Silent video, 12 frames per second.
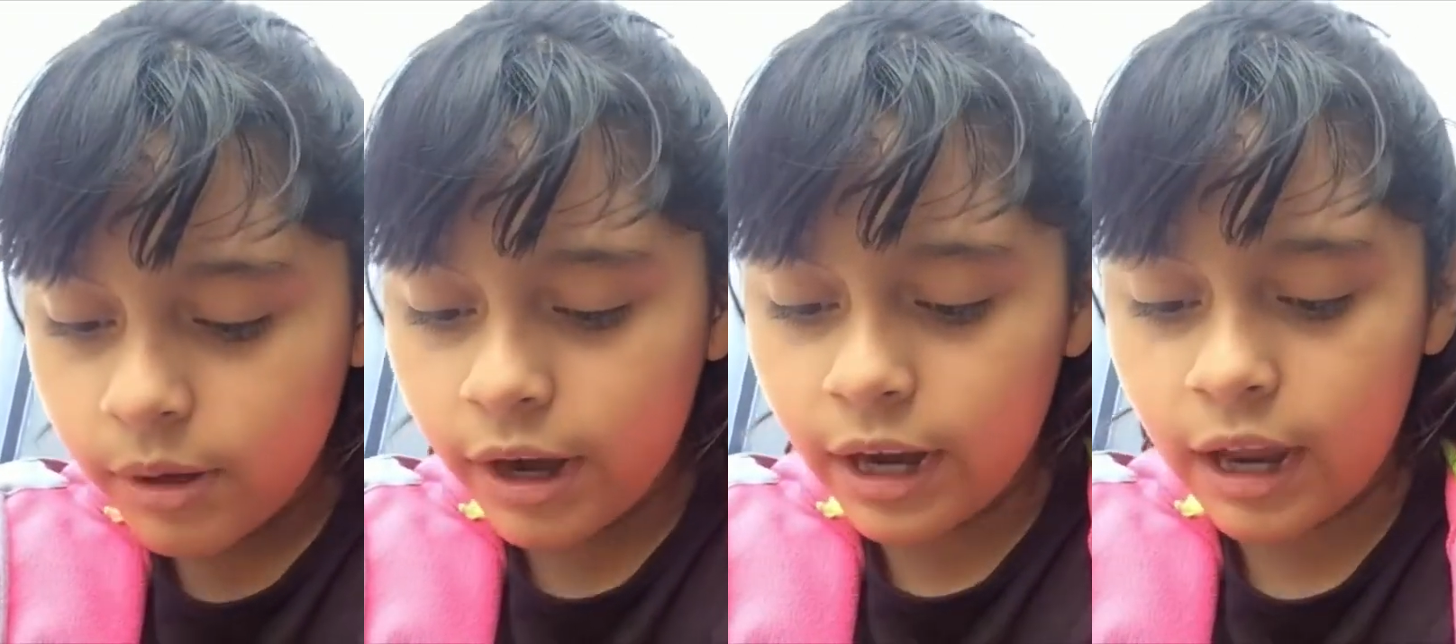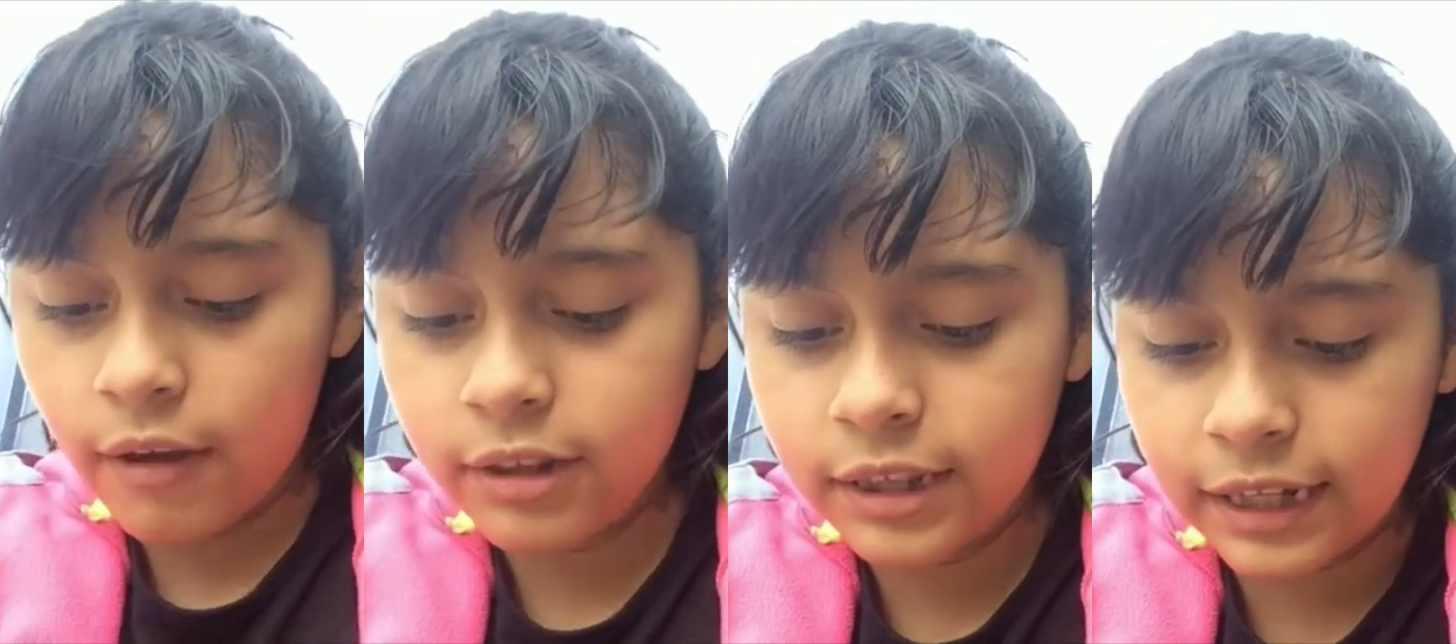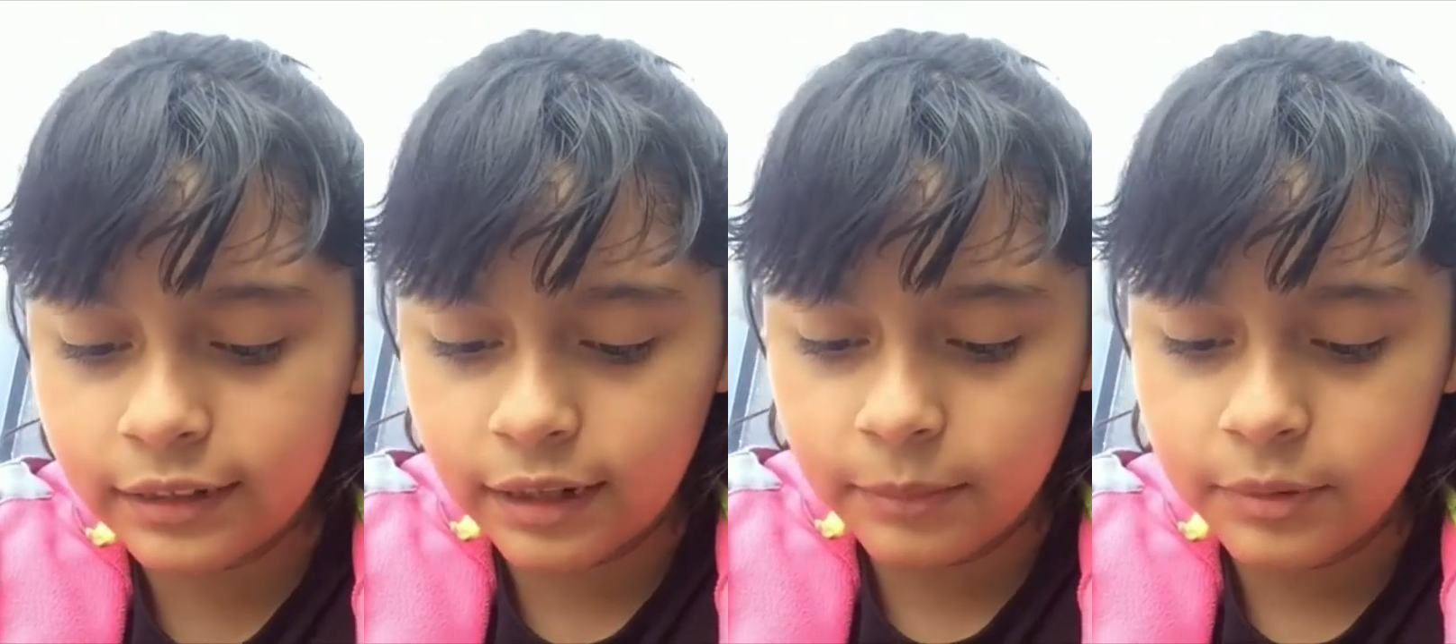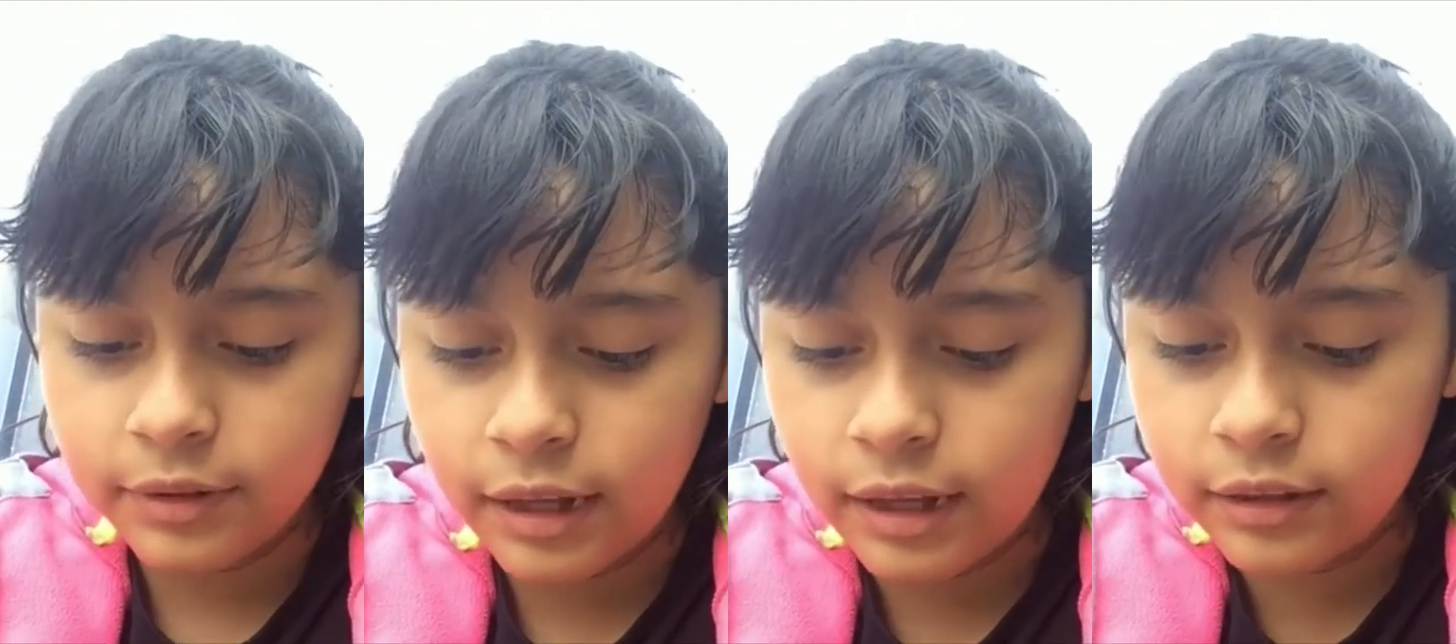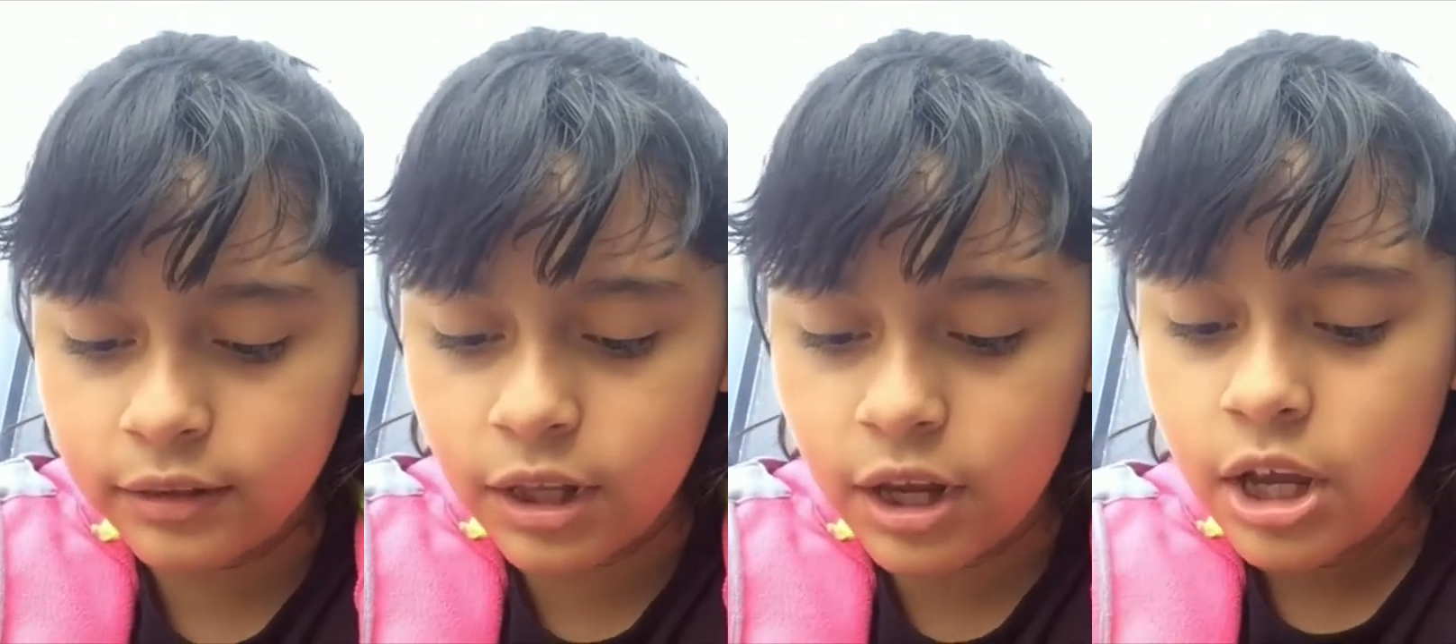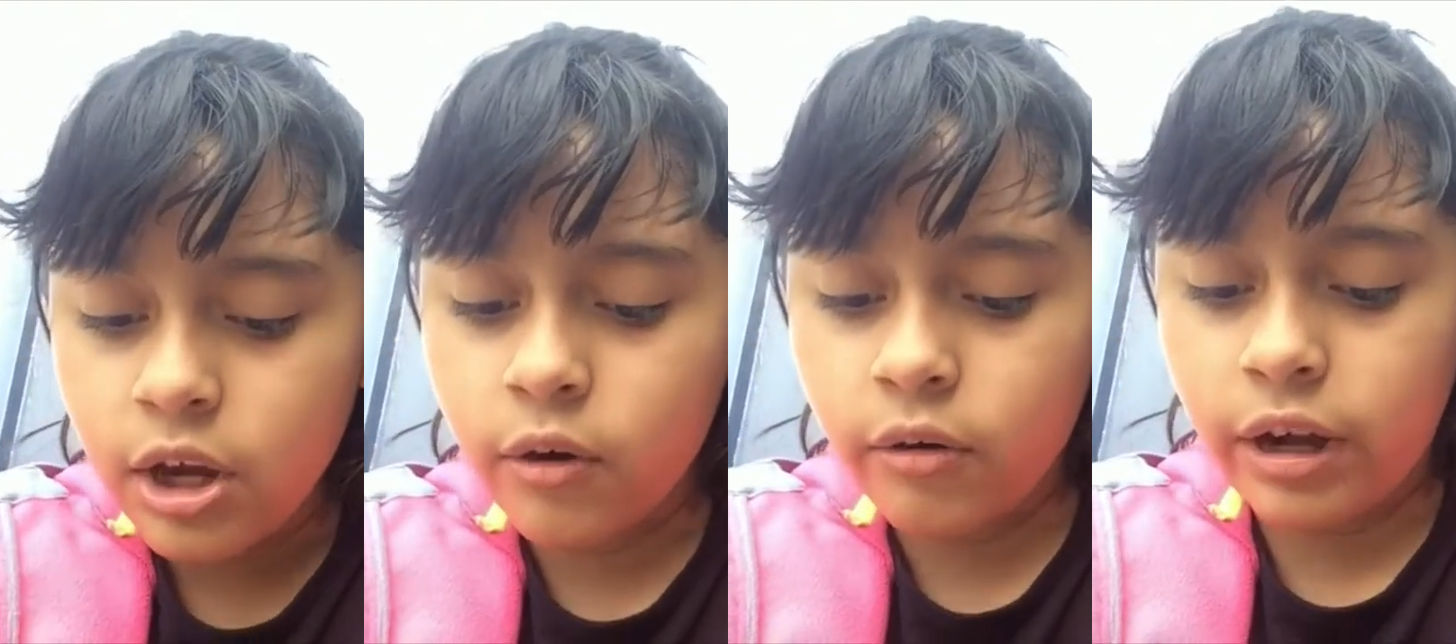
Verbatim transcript: Paraguay nicknames is the